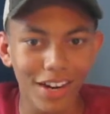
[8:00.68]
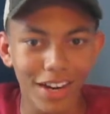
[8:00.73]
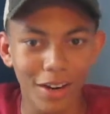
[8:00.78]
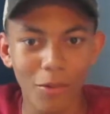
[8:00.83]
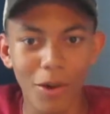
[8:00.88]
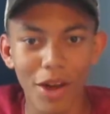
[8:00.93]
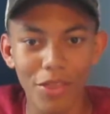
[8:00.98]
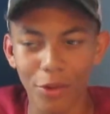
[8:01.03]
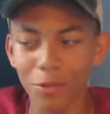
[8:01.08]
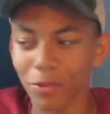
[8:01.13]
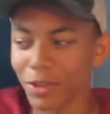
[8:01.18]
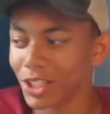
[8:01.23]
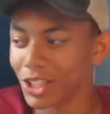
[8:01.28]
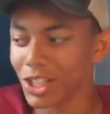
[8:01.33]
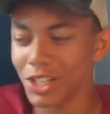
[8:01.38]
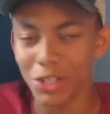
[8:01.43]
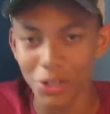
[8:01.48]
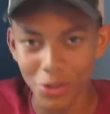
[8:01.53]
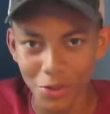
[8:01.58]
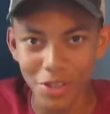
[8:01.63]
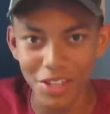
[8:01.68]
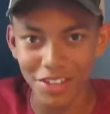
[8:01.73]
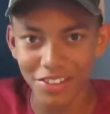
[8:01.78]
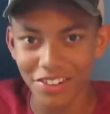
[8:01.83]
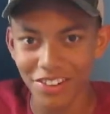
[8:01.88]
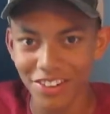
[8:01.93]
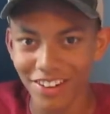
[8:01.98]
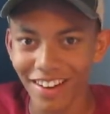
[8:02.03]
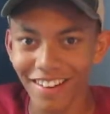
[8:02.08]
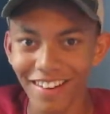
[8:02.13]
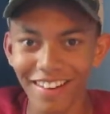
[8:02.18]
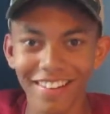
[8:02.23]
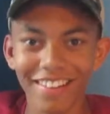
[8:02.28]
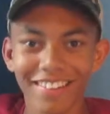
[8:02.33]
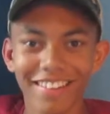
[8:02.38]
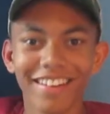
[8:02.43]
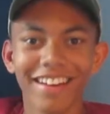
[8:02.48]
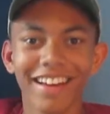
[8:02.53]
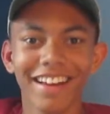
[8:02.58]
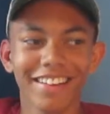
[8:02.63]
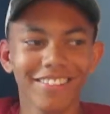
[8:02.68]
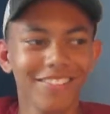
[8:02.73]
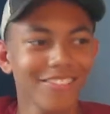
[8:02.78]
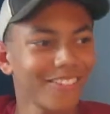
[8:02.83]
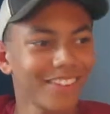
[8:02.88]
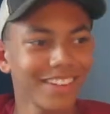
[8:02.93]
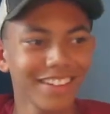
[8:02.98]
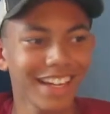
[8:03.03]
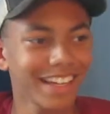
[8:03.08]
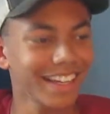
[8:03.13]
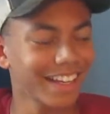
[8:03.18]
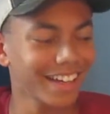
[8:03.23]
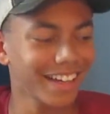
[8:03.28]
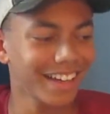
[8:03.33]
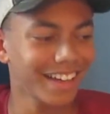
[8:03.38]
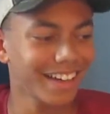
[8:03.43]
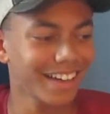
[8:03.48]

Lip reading: whether we should do this or not, and we're like,